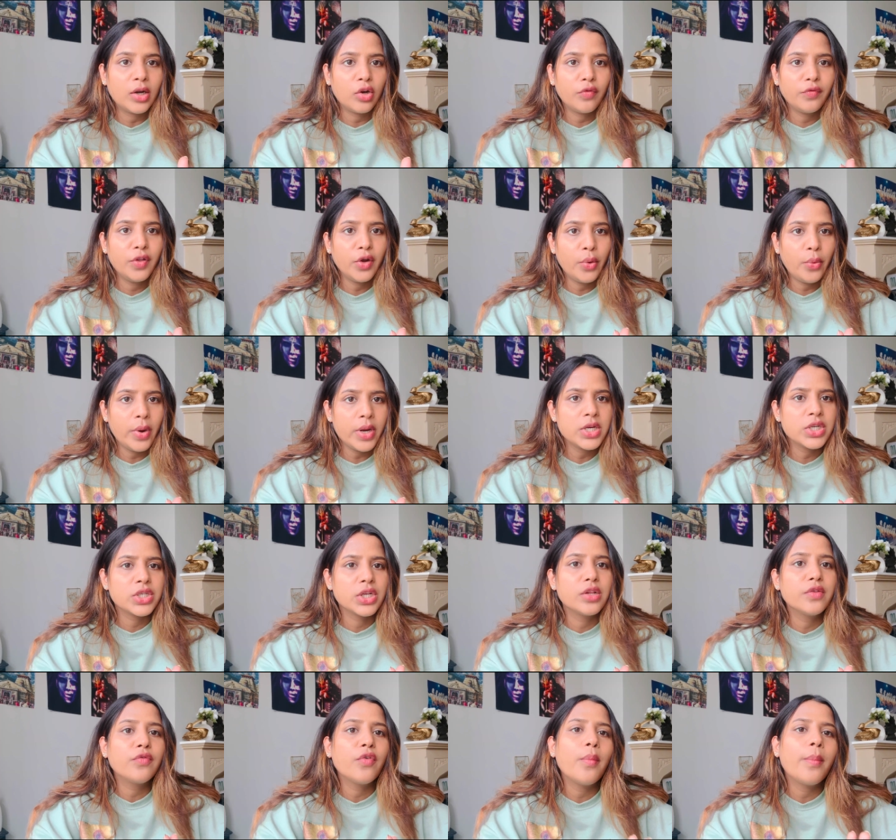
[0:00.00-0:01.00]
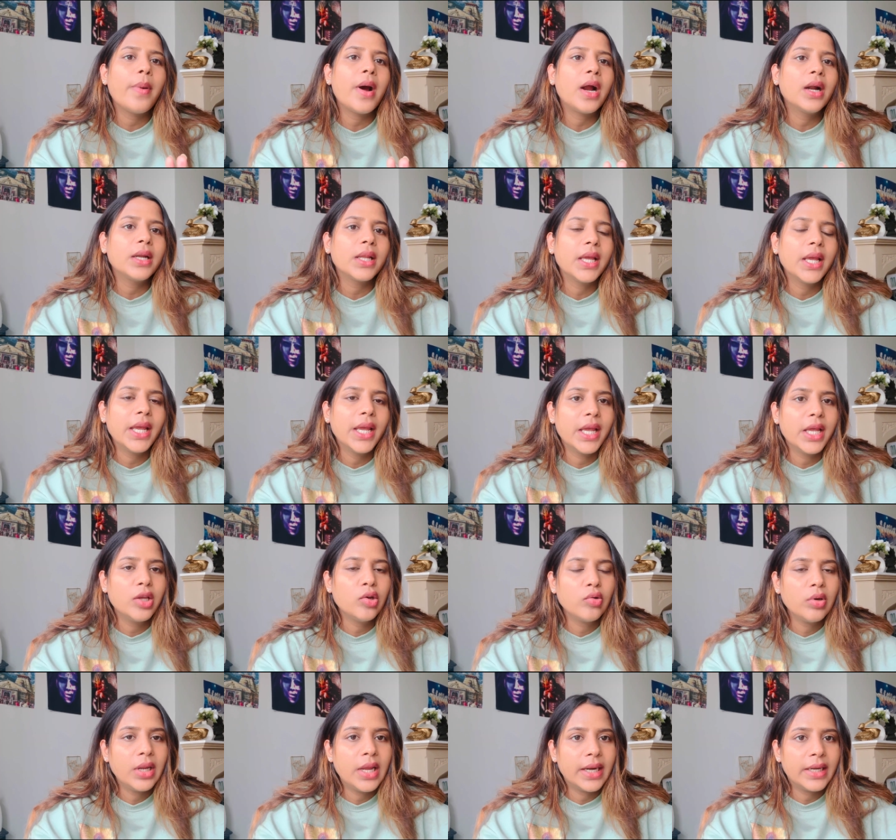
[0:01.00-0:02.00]
of the question: for part A,
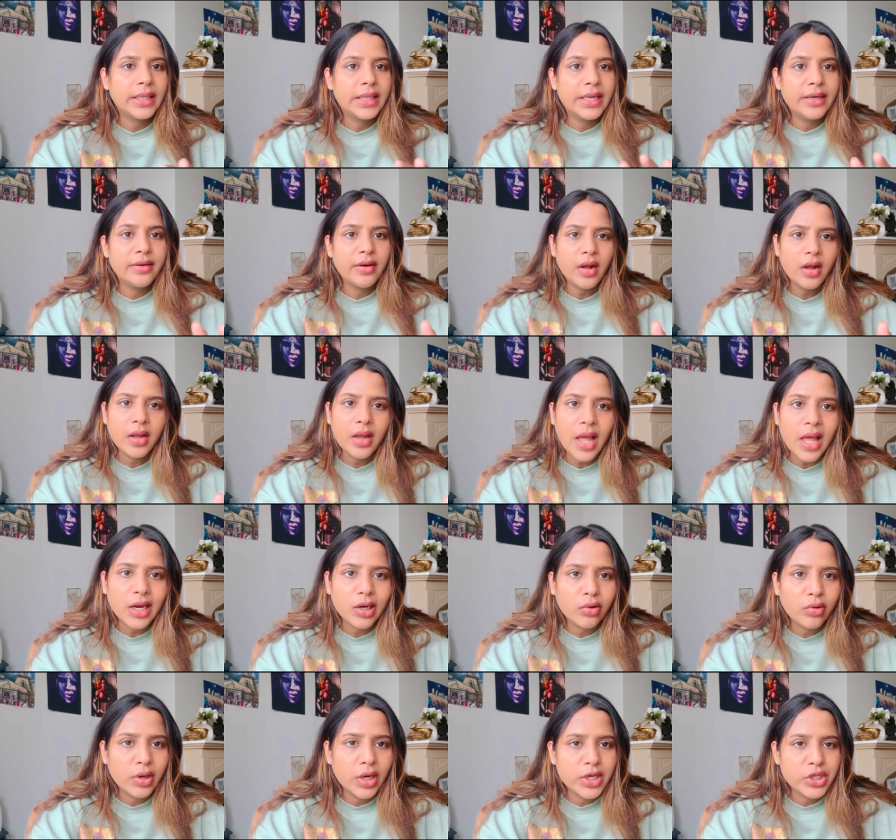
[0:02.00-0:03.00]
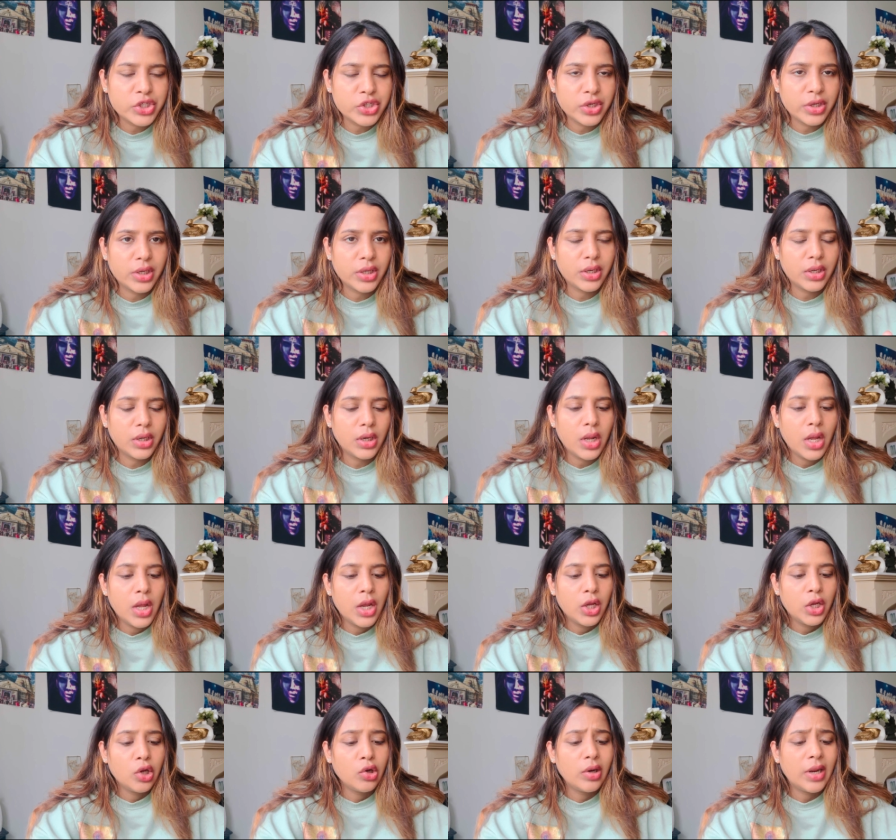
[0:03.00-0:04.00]
you'll get the drug calculation,
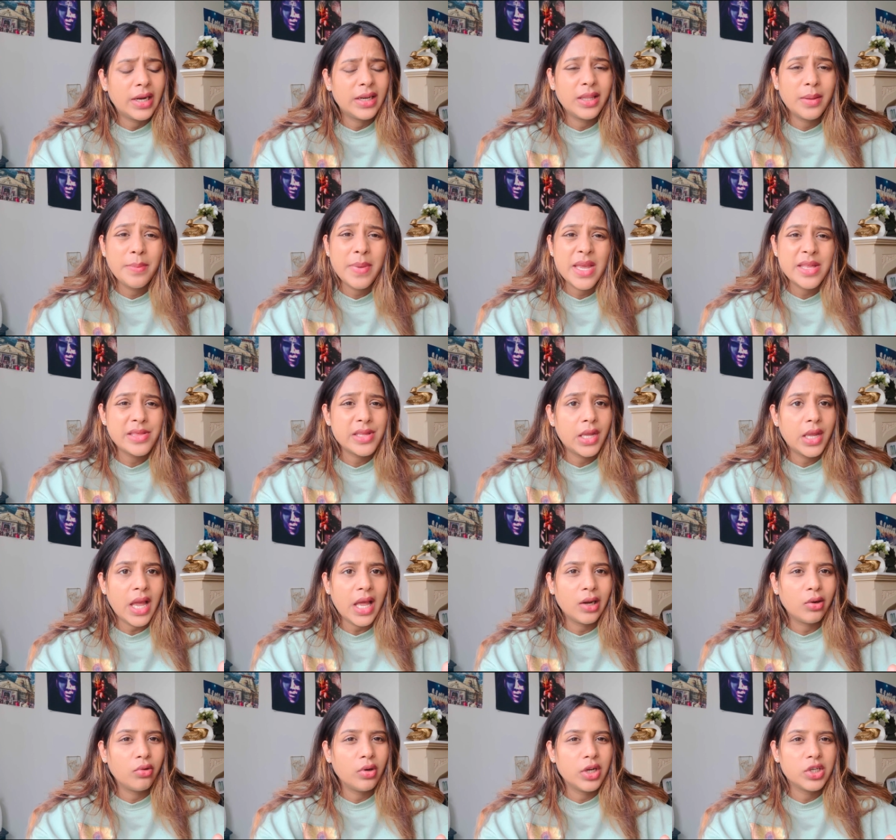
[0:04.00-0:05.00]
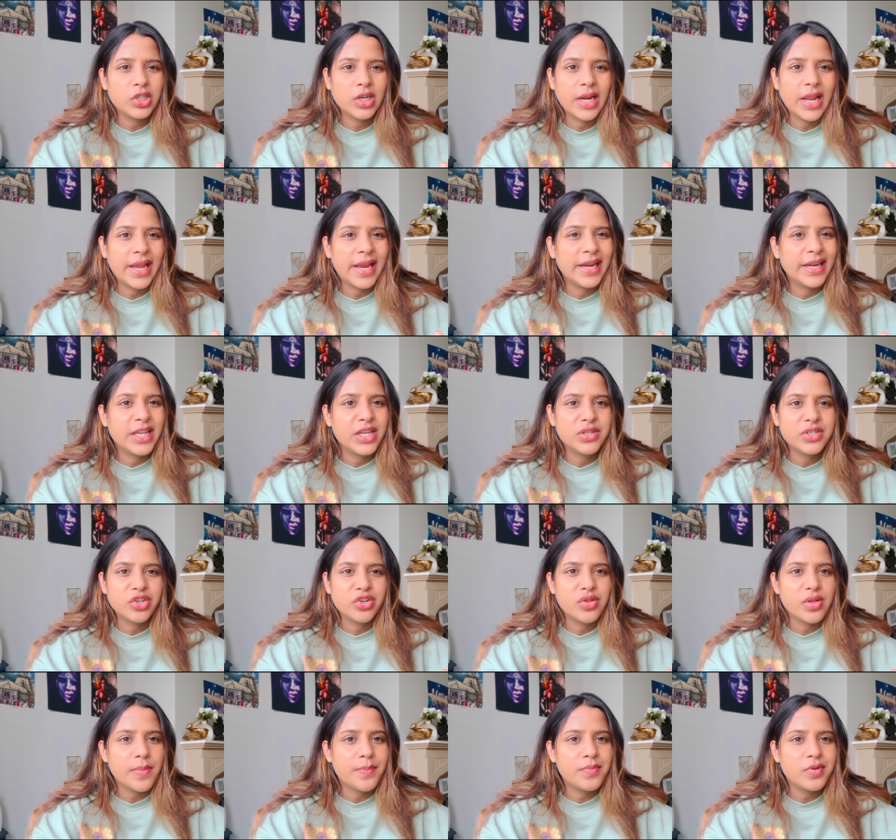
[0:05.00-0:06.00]
you'll get the basic calculation like
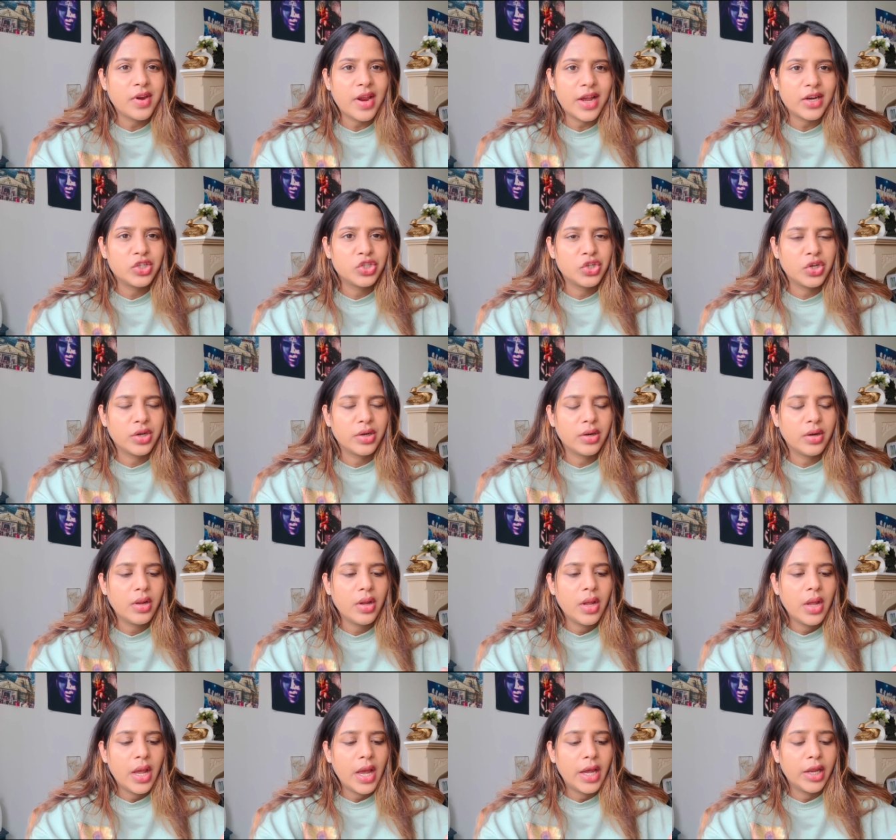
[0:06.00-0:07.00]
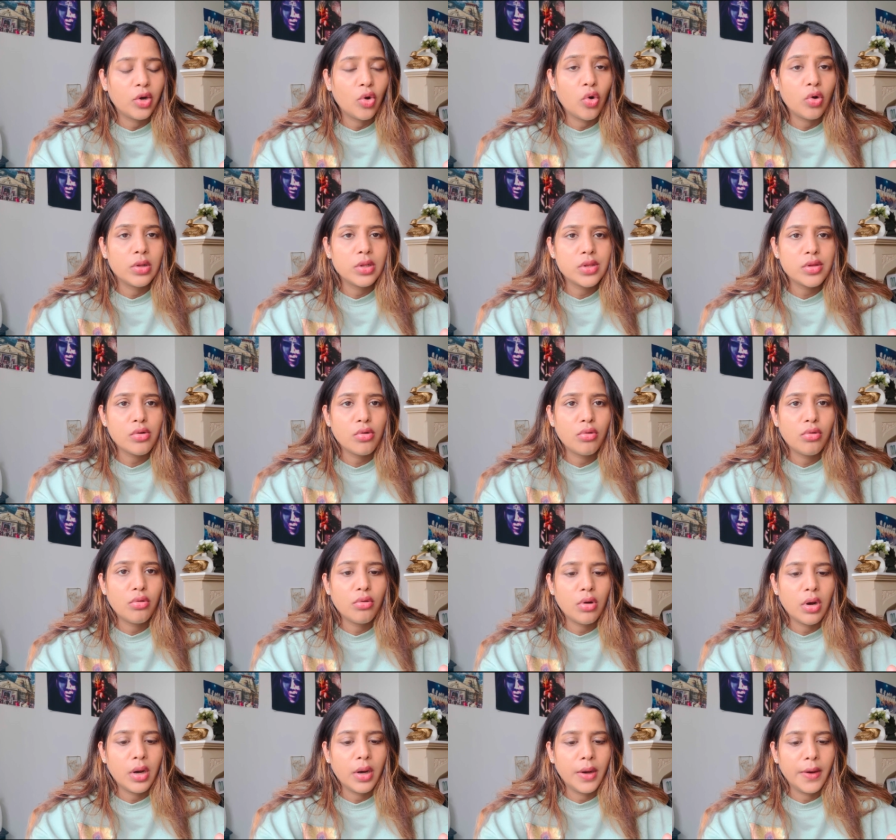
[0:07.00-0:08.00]
addition, subtraction, and also